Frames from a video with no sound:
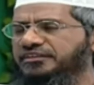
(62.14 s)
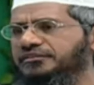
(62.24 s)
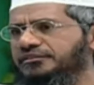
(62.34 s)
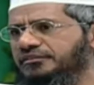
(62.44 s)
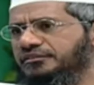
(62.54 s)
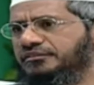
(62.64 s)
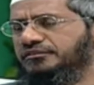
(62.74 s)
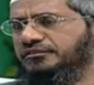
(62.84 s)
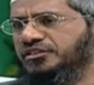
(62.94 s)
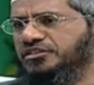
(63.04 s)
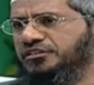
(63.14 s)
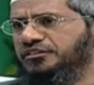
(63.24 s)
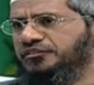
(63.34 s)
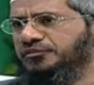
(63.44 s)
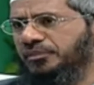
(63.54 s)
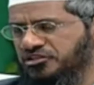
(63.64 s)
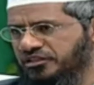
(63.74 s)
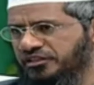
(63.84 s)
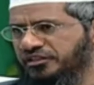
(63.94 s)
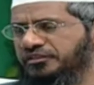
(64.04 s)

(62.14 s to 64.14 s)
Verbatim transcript: which is mentioned in Sahih